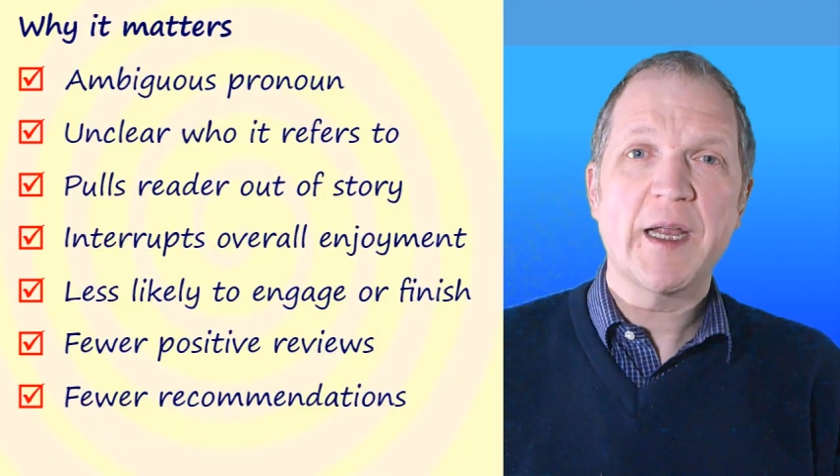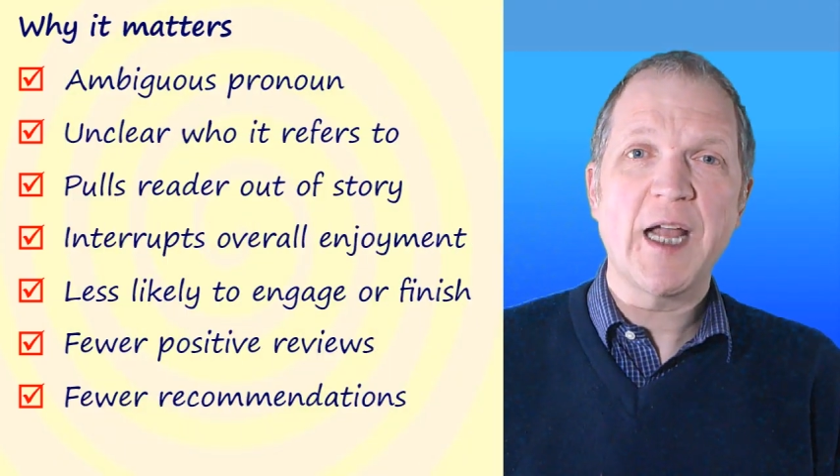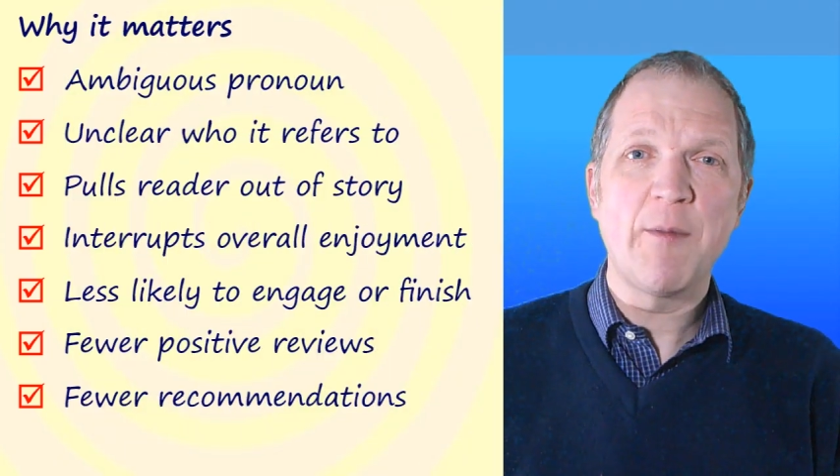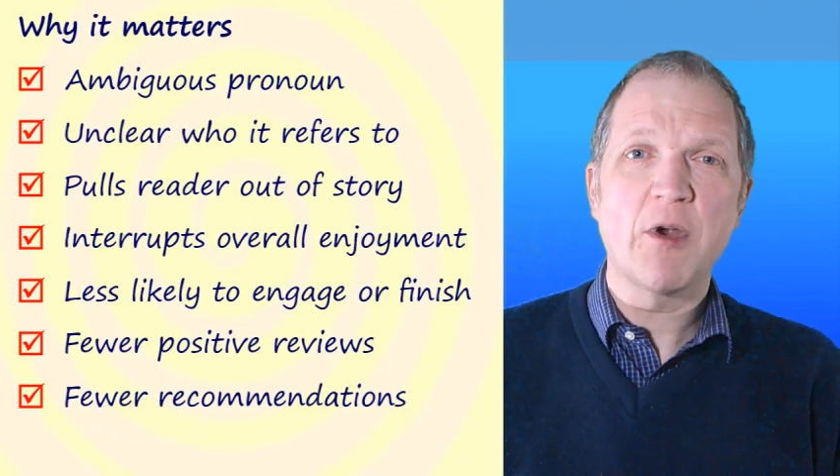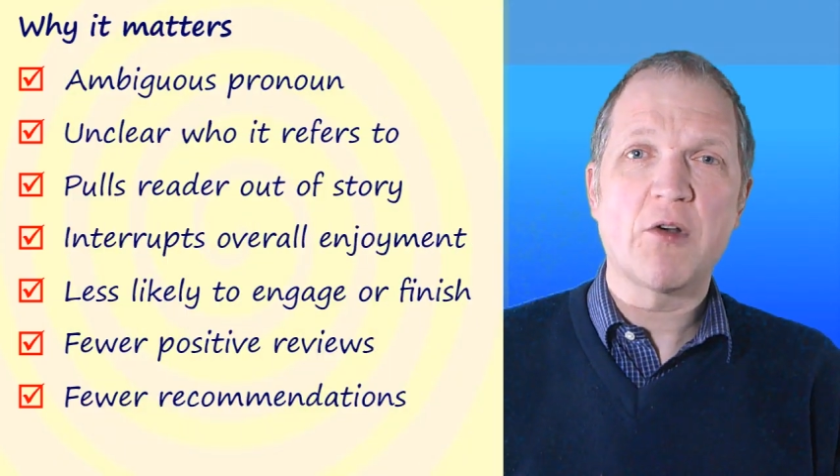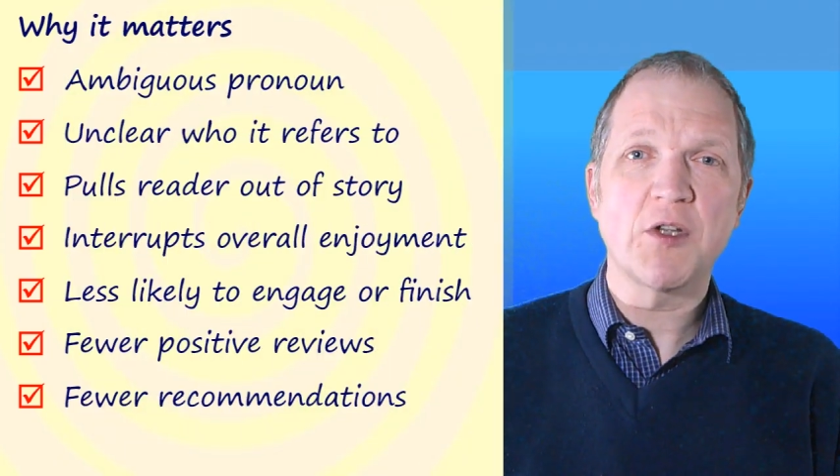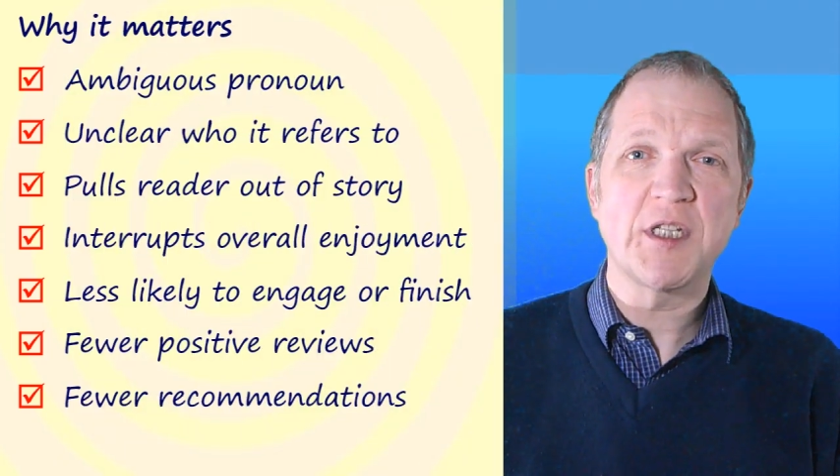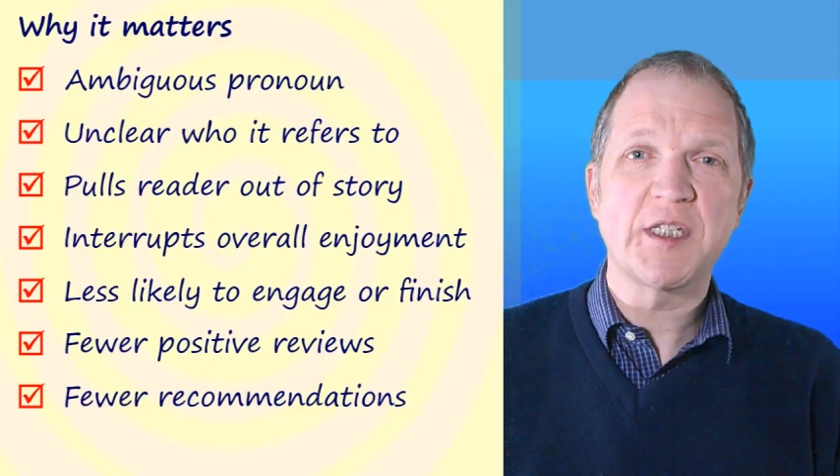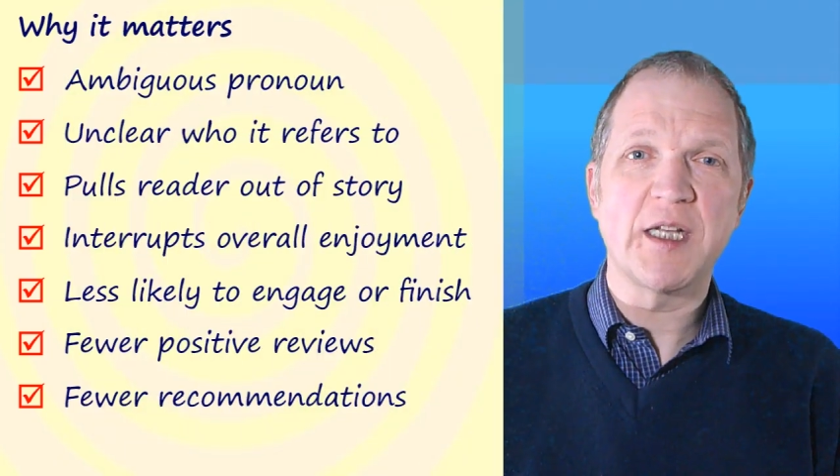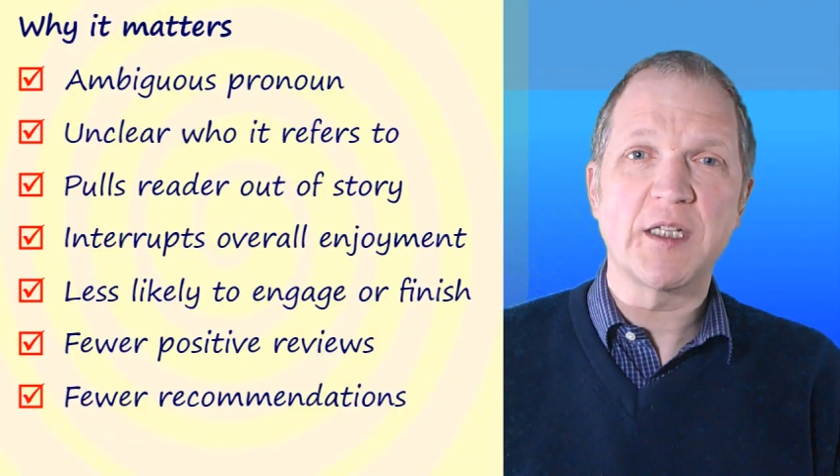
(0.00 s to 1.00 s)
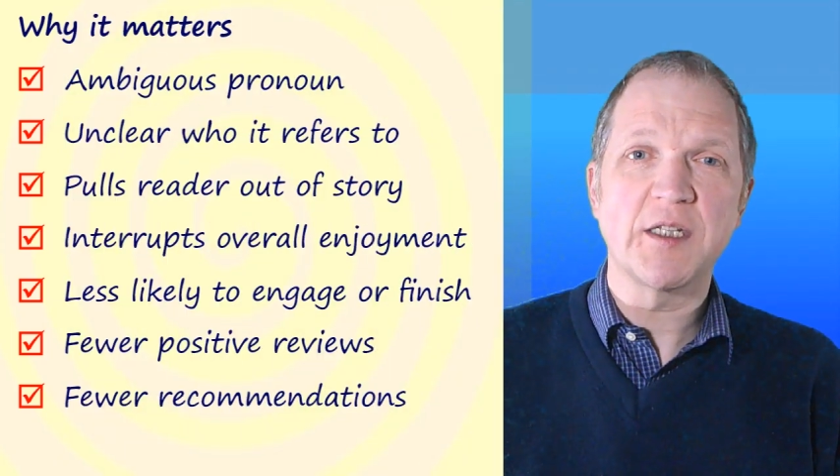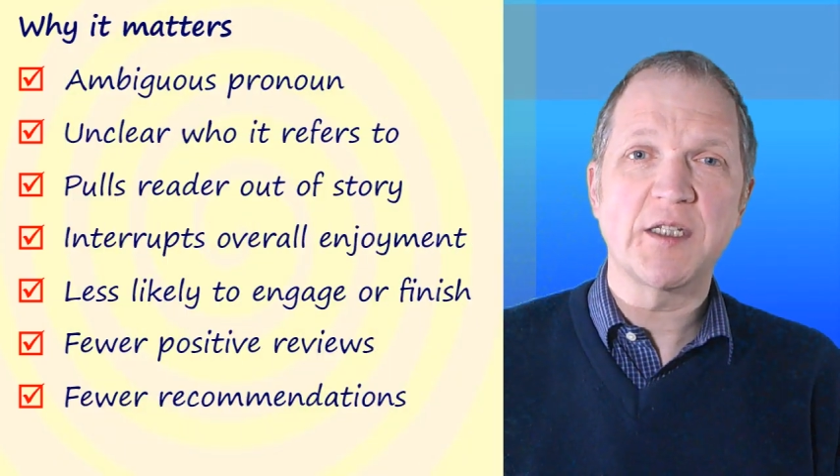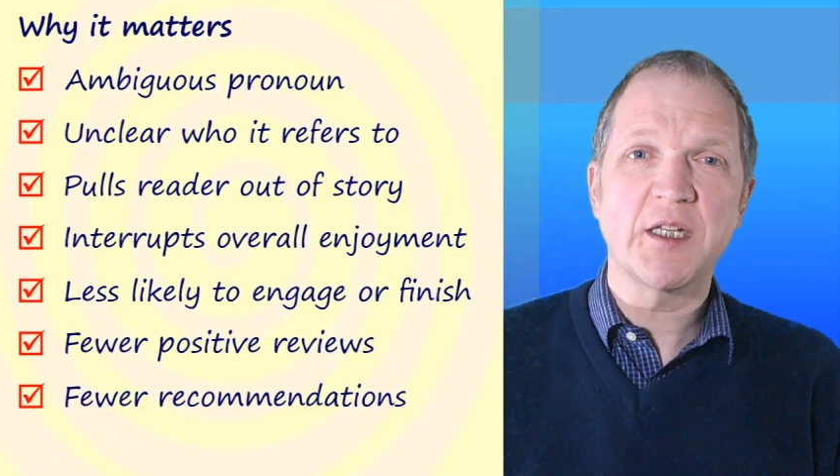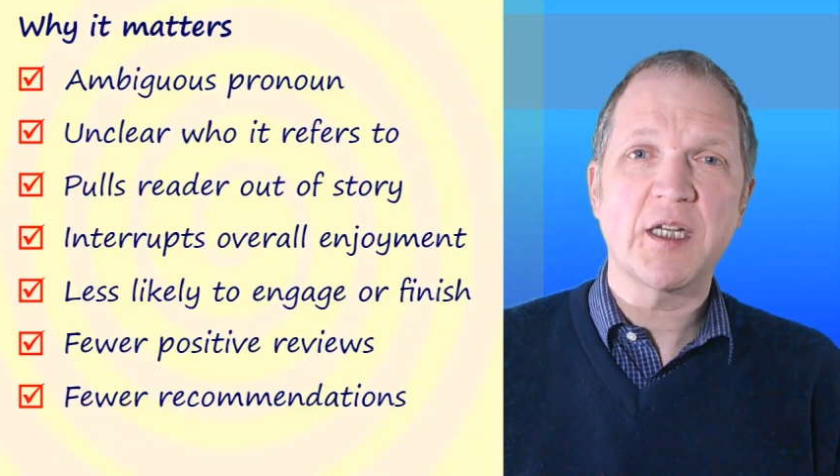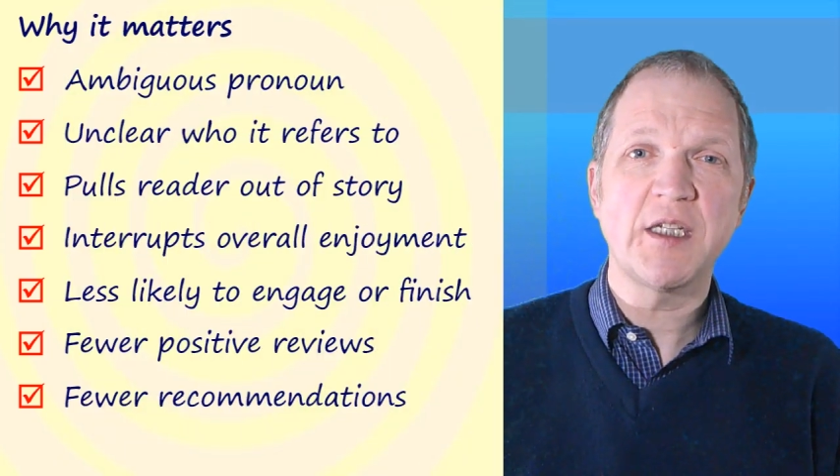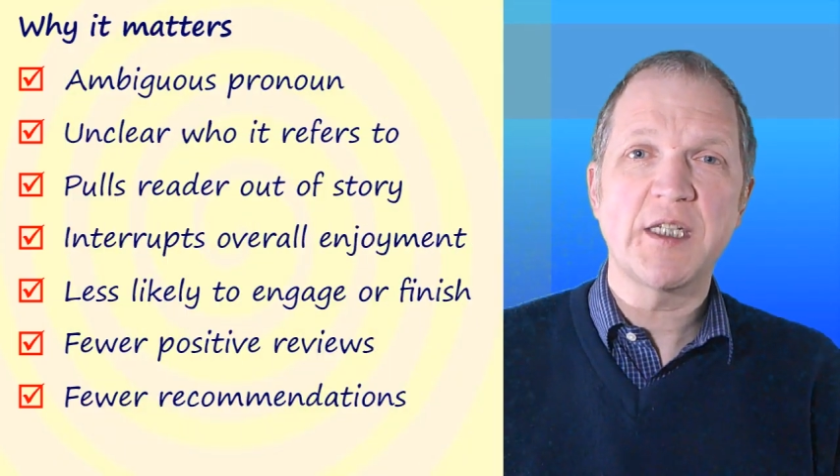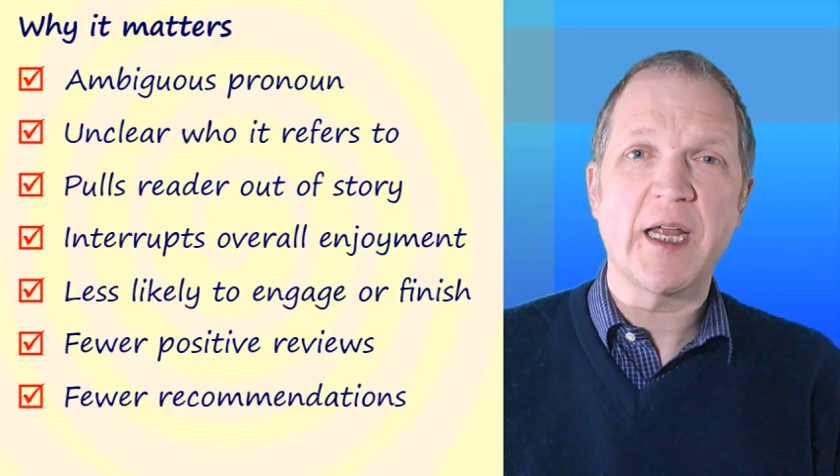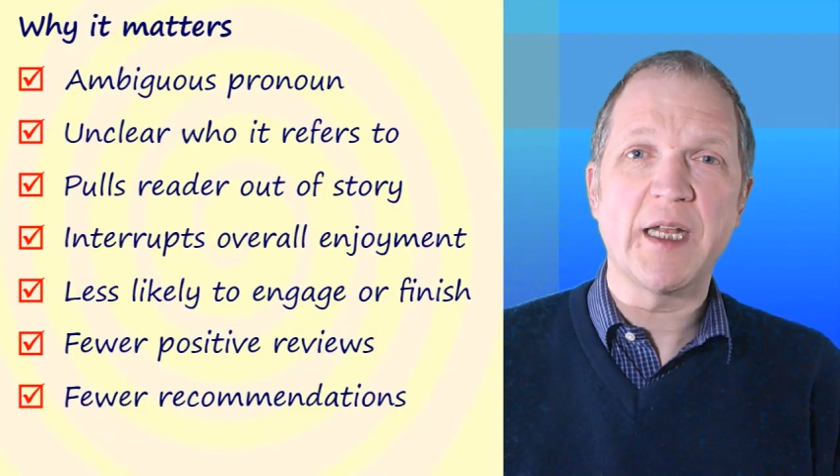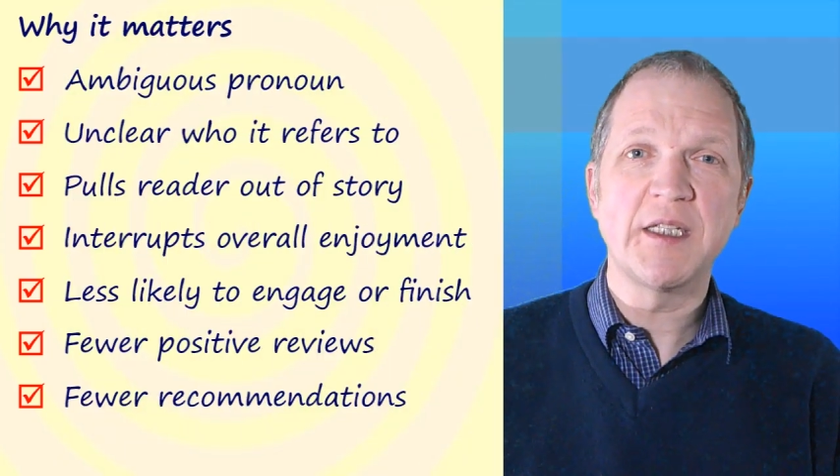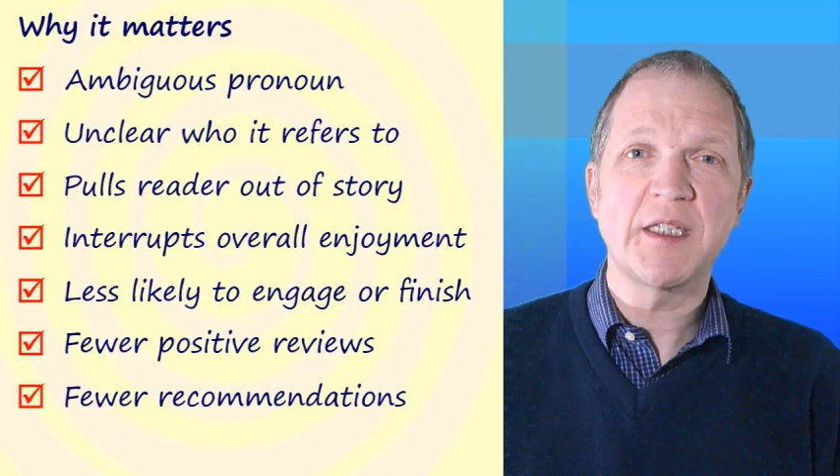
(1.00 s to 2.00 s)
I come across a sentence that
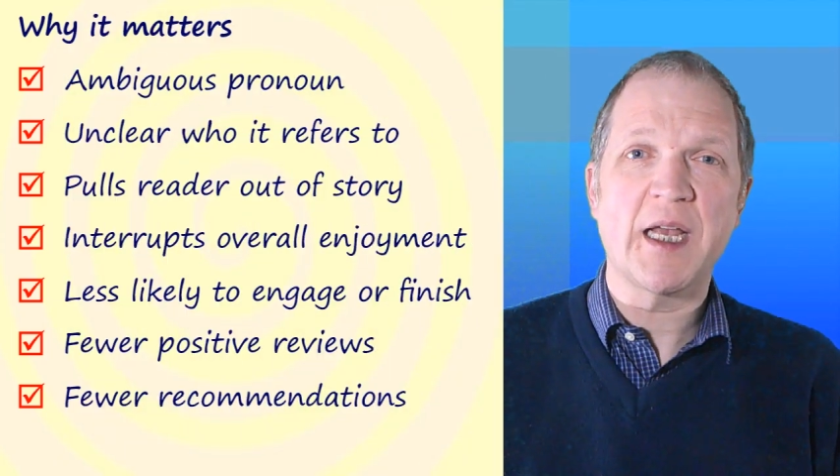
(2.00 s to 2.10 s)
contains